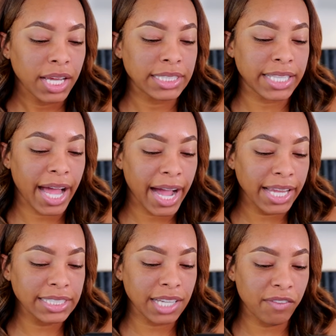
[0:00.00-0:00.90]
It's the
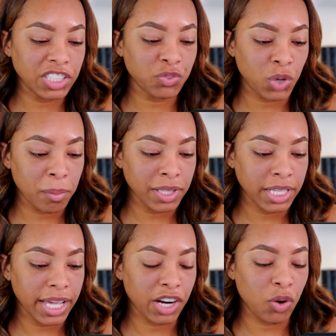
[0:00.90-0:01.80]
highest coverage
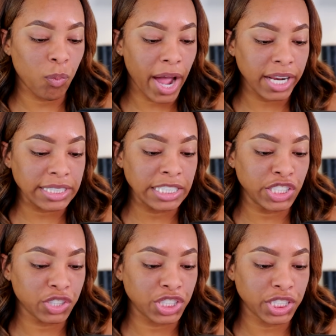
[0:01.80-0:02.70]
formula in our widest
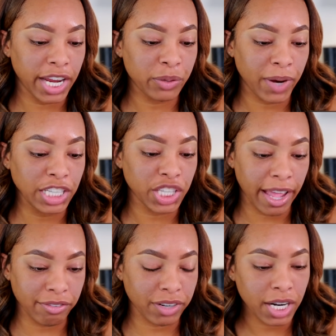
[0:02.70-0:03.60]
concealer shade range
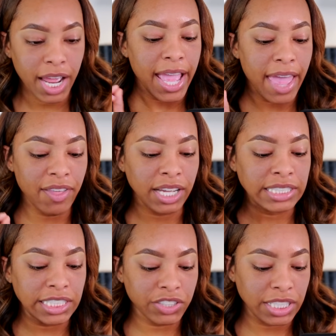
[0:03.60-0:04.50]
ever. And the
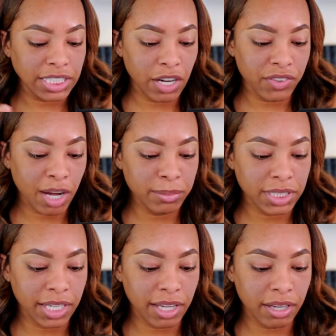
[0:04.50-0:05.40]
concealer itself
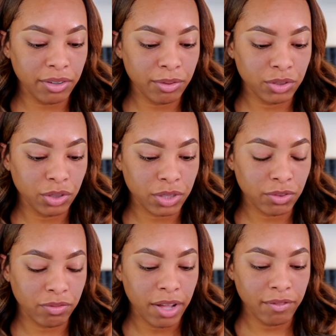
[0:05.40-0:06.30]
comes in
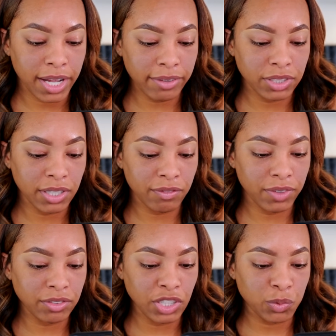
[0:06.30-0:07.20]
five, ten,
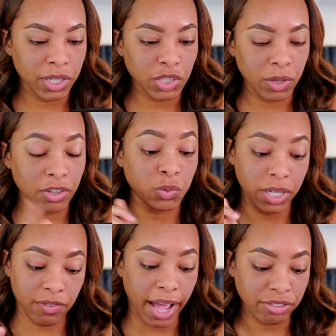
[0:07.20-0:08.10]
fifteen, twenty, twenty,
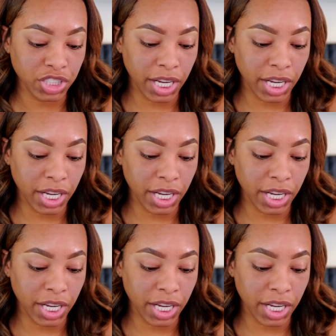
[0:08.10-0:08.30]
twenty-five